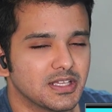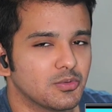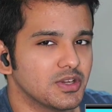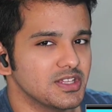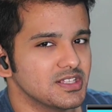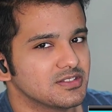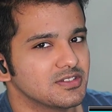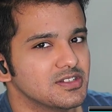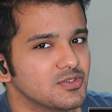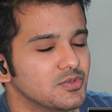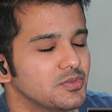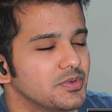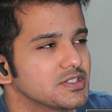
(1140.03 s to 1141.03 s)
Like what is the
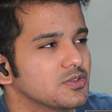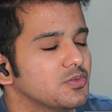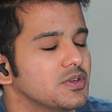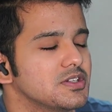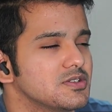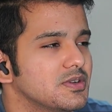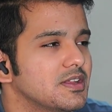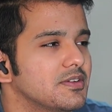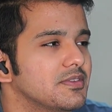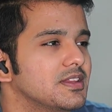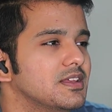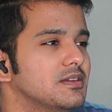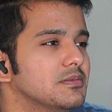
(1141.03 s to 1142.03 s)
risk ratio and
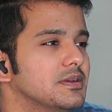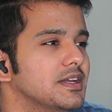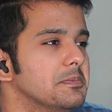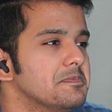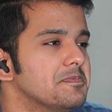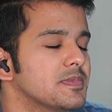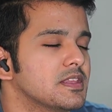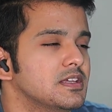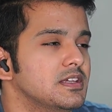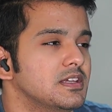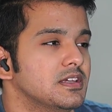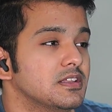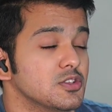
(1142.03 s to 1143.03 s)
everything? But yeah,
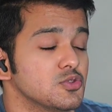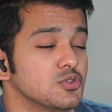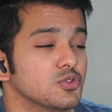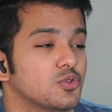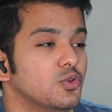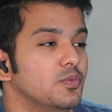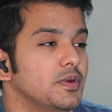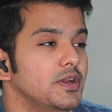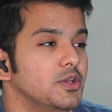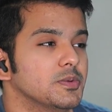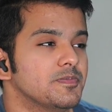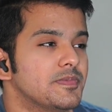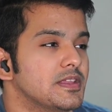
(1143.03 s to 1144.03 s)
this was a good
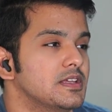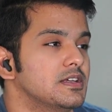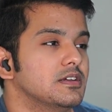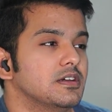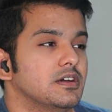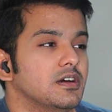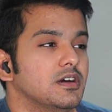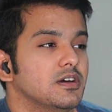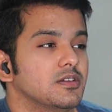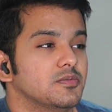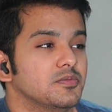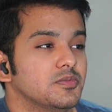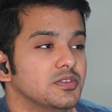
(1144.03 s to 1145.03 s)
video.
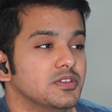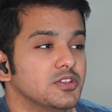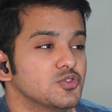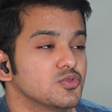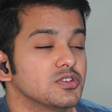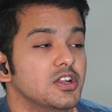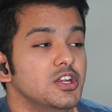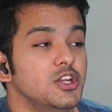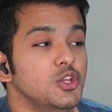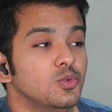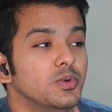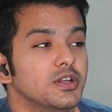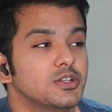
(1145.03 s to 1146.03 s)
Uh, this was a
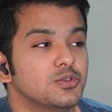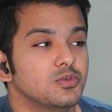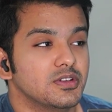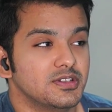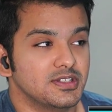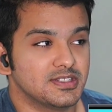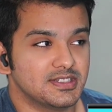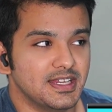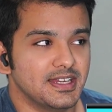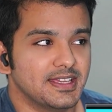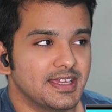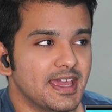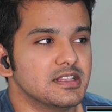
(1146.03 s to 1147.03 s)
new way to
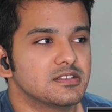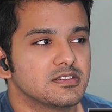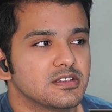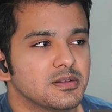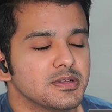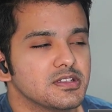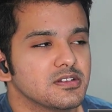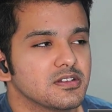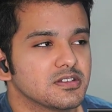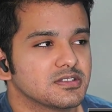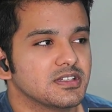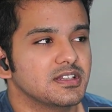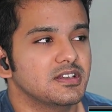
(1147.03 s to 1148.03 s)
understand cancer. That's
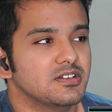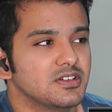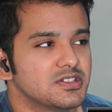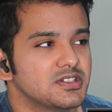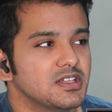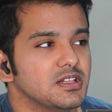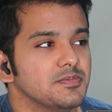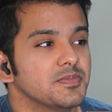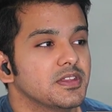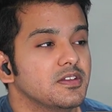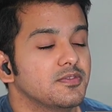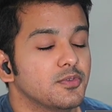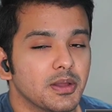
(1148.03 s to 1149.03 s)
in a nutshell.
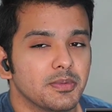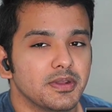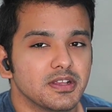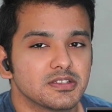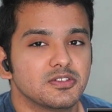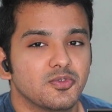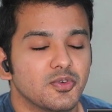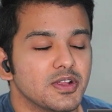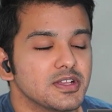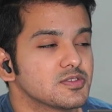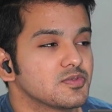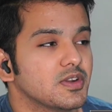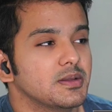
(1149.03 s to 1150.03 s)
If you like my reaction, don't forget
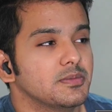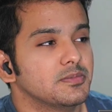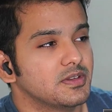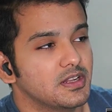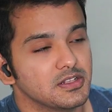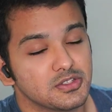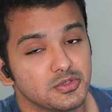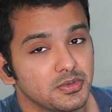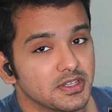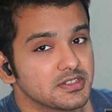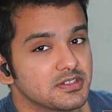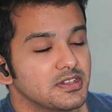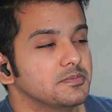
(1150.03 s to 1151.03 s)
to subscribe, and I'll see you
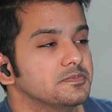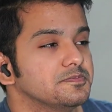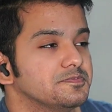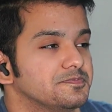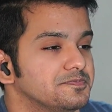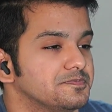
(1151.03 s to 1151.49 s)
next time.